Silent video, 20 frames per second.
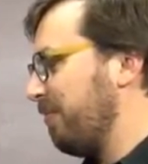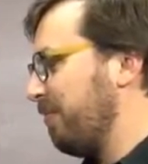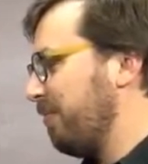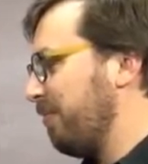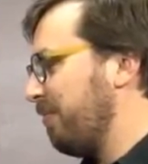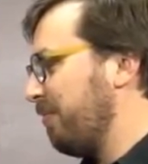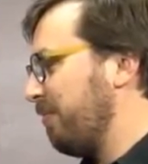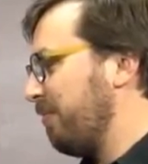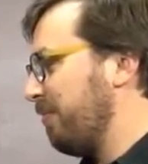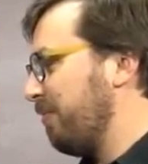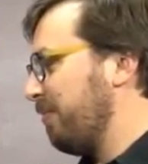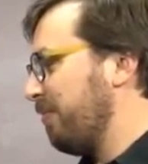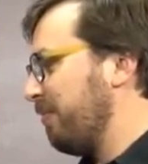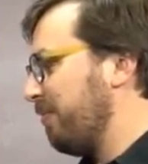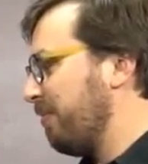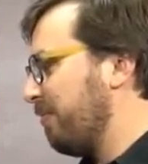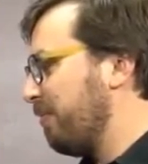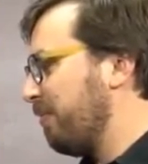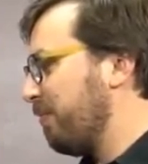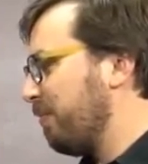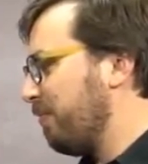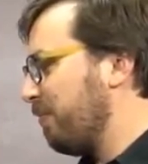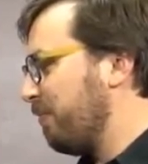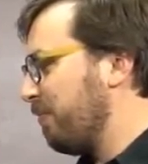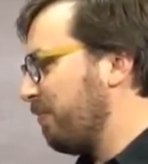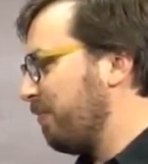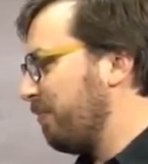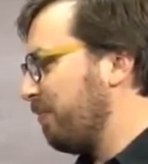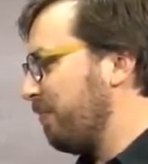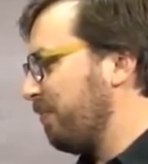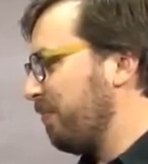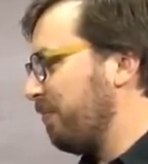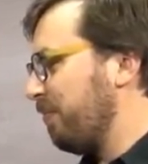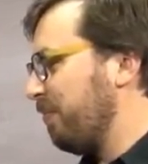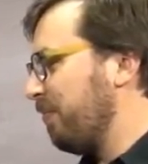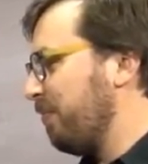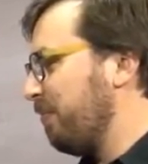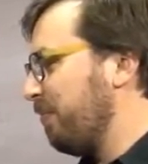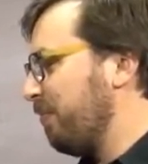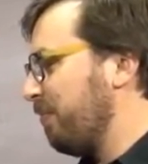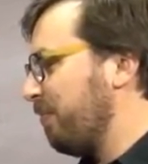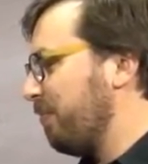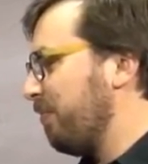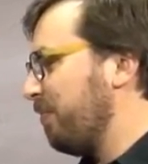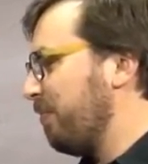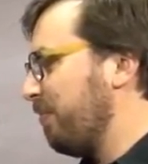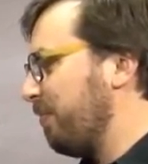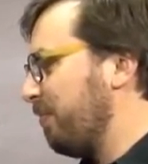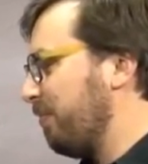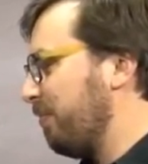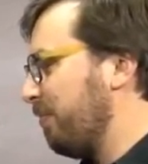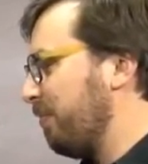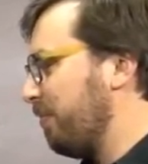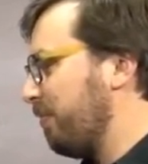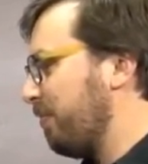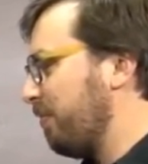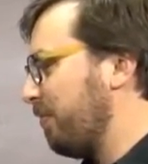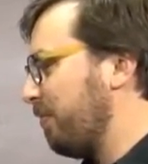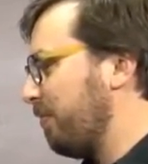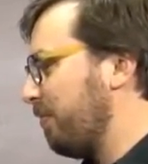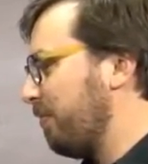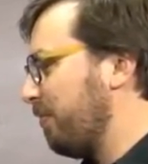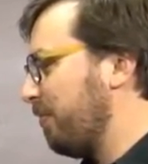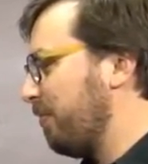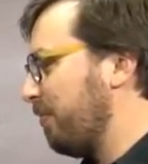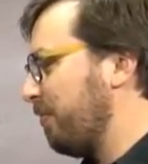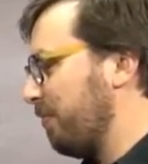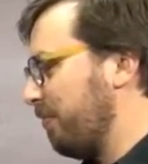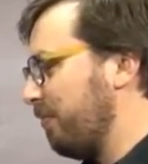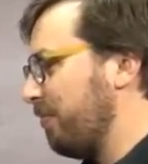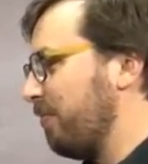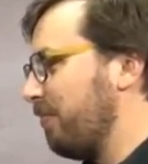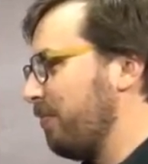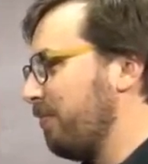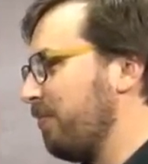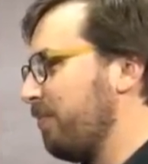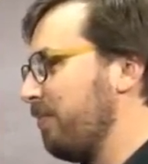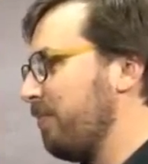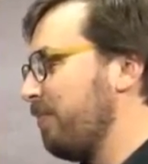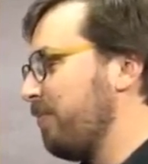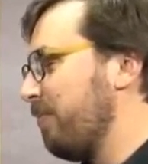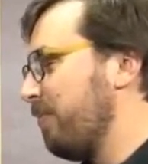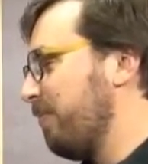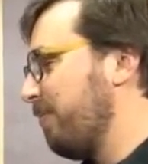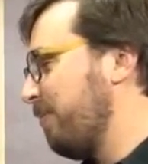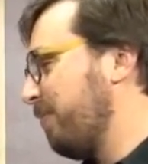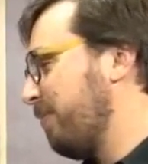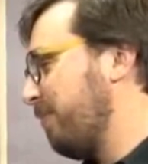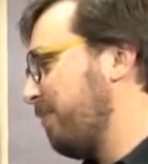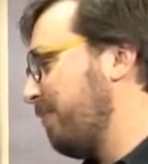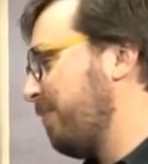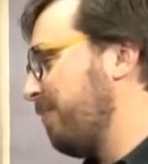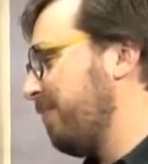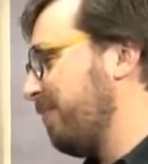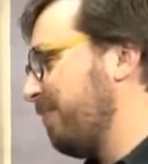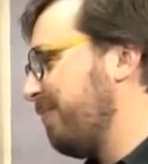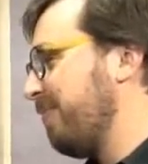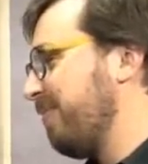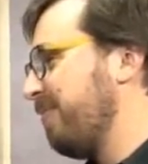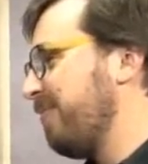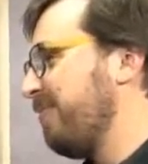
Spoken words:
[no speech]